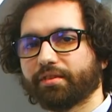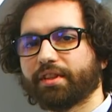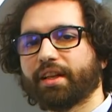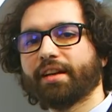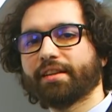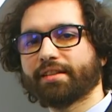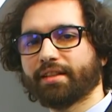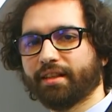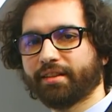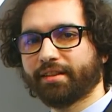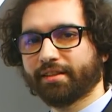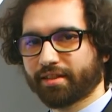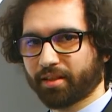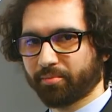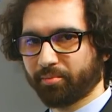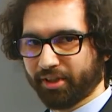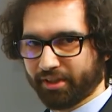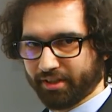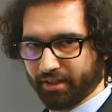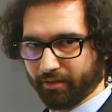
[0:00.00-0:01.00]
The result is
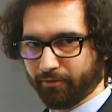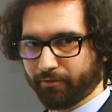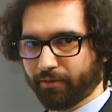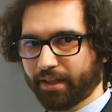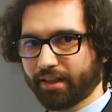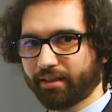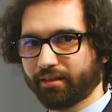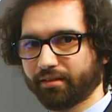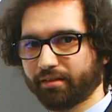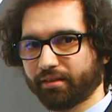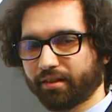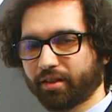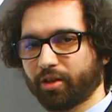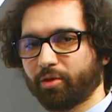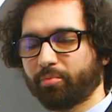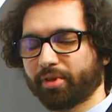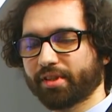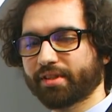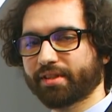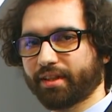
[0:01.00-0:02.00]
a BTF file, an
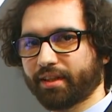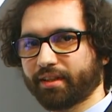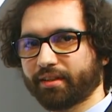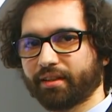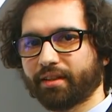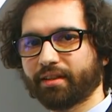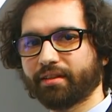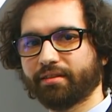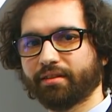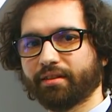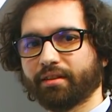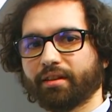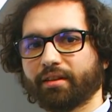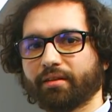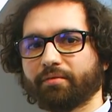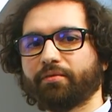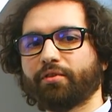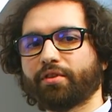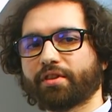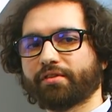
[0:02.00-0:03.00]
open standard
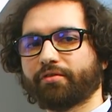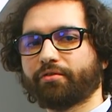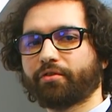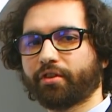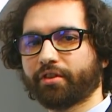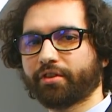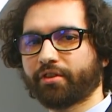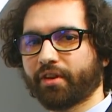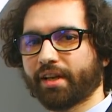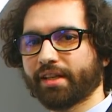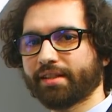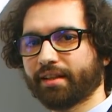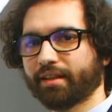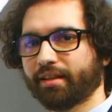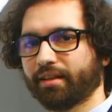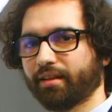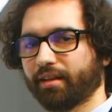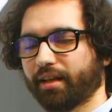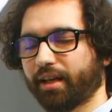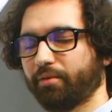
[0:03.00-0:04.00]
uh, for, for
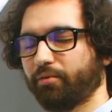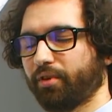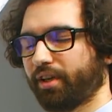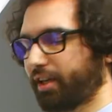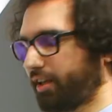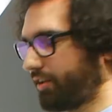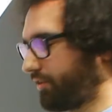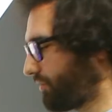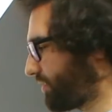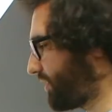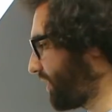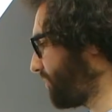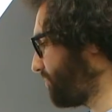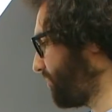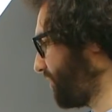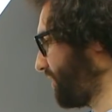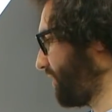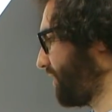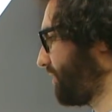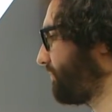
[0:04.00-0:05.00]
tracing, and we can use that
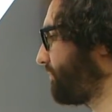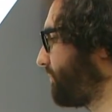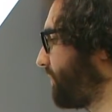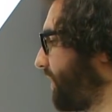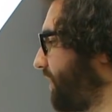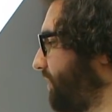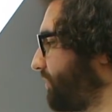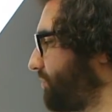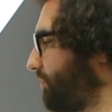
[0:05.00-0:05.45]
BTF file